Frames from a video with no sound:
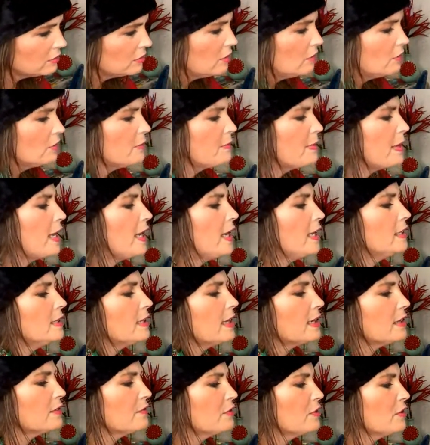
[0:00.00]
go to bed
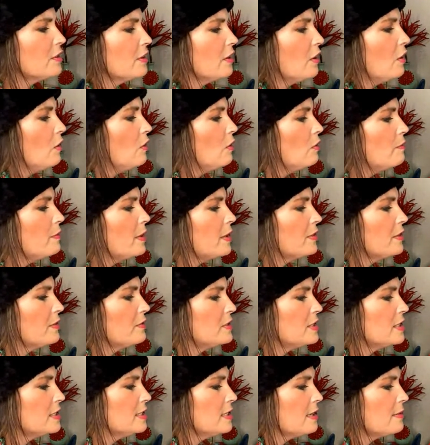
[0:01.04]
like for the whole month
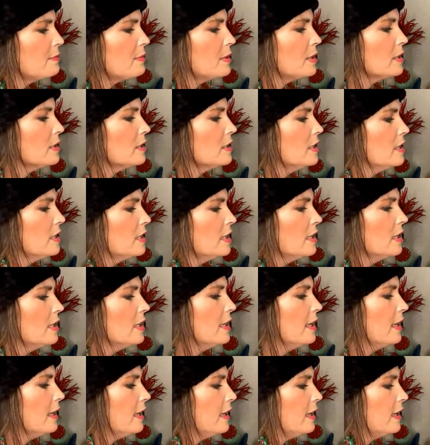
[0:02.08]
of December.
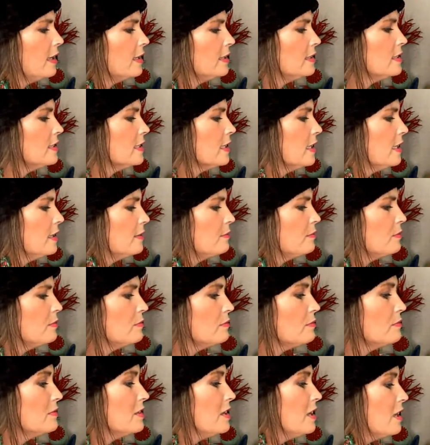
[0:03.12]
And um,
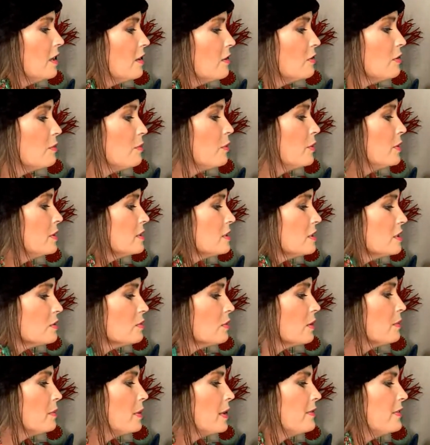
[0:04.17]
you know, the boys just
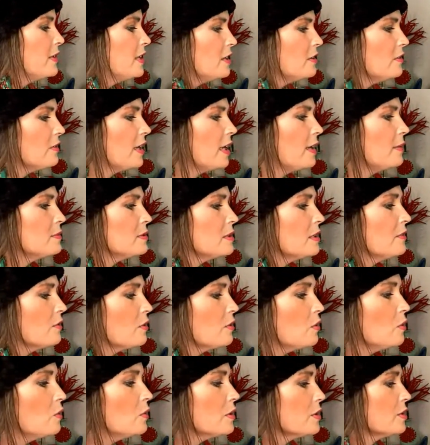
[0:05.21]
want to play video games. And of
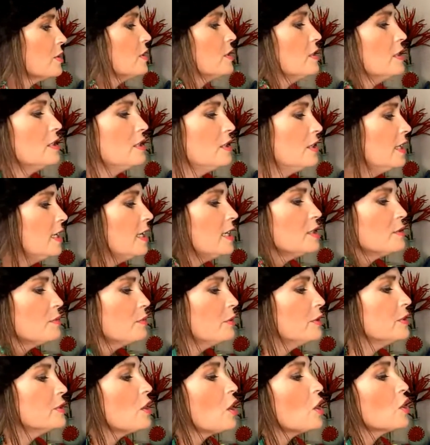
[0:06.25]
course, the teenage
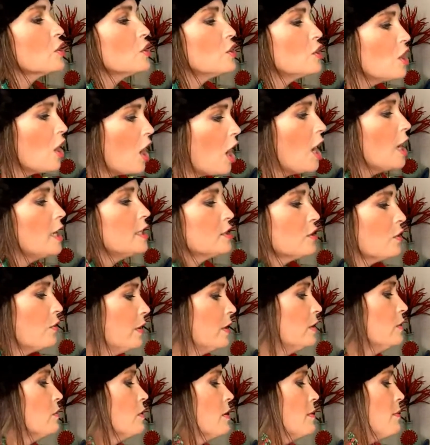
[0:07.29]
boys are not
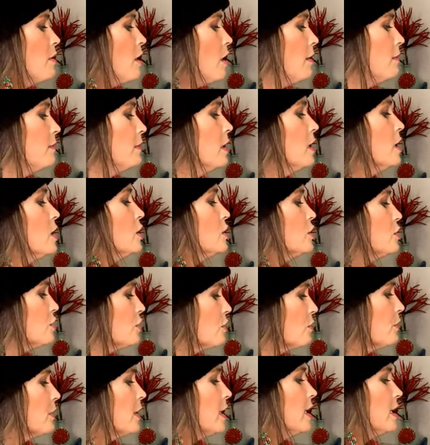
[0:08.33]
going to want mom
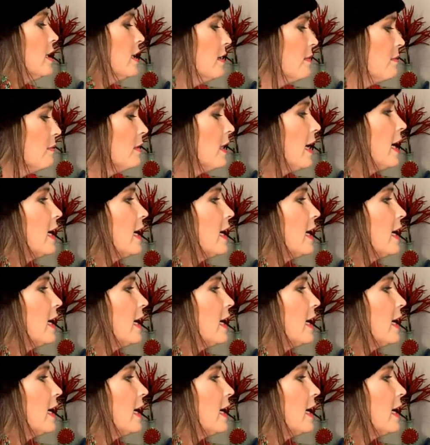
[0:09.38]
to read them.